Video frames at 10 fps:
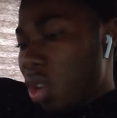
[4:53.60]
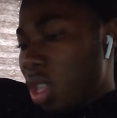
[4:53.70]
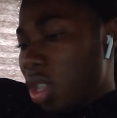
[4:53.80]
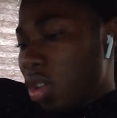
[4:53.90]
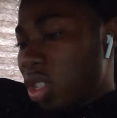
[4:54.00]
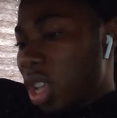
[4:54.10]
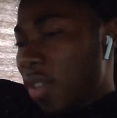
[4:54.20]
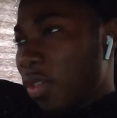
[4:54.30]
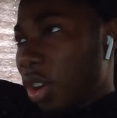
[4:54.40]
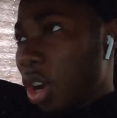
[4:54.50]
There's
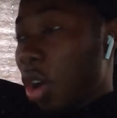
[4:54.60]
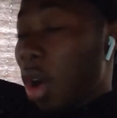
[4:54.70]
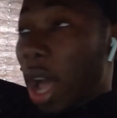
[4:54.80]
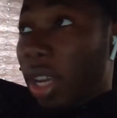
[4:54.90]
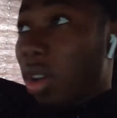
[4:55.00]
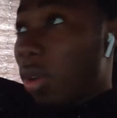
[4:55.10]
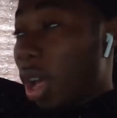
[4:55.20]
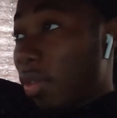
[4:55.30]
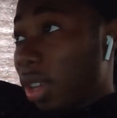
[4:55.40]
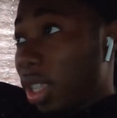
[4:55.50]
never, "Oh, I know
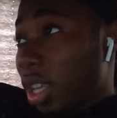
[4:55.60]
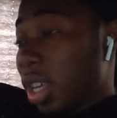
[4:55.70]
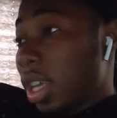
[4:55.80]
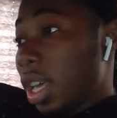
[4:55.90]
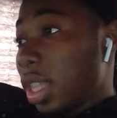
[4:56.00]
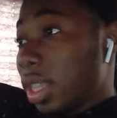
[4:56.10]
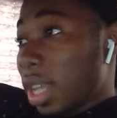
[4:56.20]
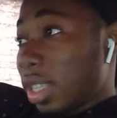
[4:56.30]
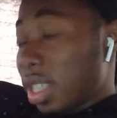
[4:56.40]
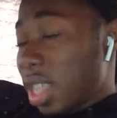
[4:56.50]
everything.
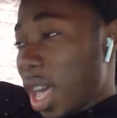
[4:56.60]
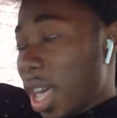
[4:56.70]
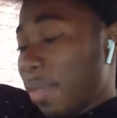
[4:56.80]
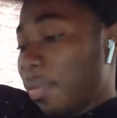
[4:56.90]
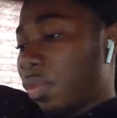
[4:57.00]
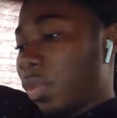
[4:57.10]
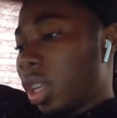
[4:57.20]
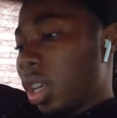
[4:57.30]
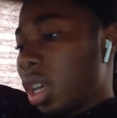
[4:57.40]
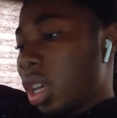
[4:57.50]
That's that."
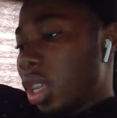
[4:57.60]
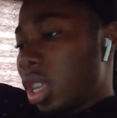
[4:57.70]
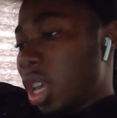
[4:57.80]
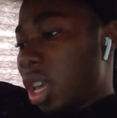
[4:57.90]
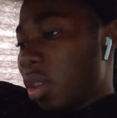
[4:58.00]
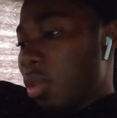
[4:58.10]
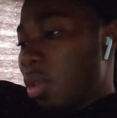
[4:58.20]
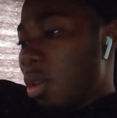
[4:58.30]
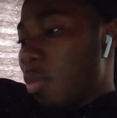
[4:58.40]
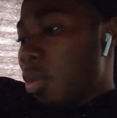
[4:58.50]
And then
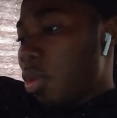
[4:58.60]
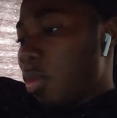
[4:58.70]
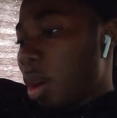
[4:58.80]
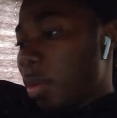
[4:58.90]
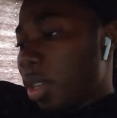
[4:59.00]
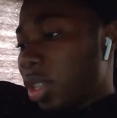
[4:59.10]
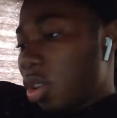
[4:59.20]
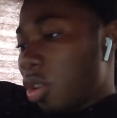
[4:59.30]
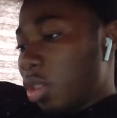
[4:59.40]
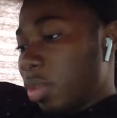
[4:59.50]
boom, I'm gonna just
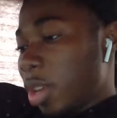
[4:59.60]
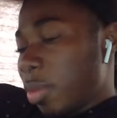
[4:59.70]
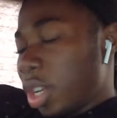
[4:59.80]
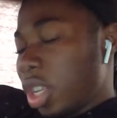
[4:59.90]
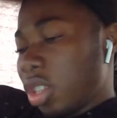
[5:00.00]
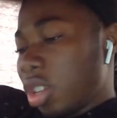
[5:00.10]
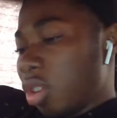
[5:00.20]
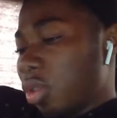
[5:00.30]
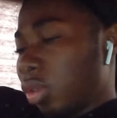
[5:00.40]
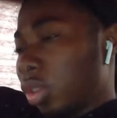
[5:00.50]
always make money.
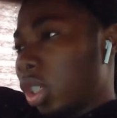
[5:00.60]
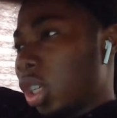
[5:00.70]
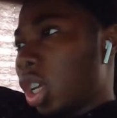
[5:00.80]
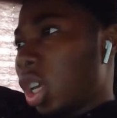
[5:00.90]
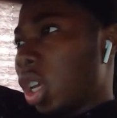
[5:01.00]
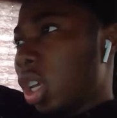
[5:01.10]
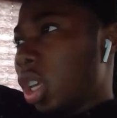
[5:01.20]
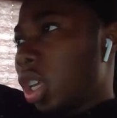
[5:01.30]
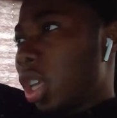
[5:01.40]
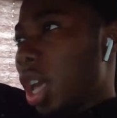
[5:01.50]
No,
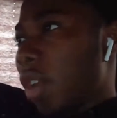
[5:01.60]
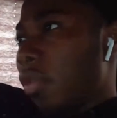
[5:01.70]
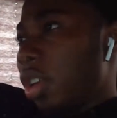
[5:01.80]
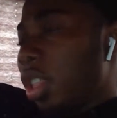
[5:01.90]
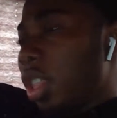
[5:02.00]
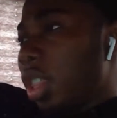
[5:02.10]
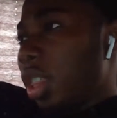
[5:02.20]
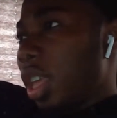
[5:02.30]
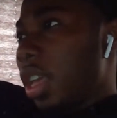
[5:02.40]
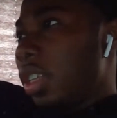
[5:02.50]
every
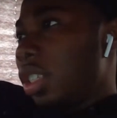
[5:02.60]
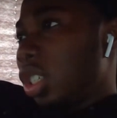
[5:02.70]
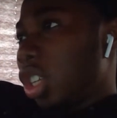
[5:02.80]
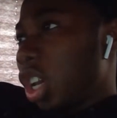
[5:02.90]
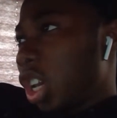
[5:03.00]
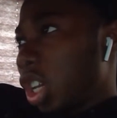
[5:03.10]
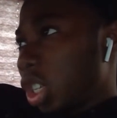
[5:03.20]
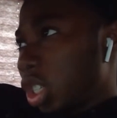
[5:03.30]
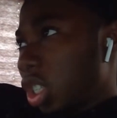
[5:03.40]
things change.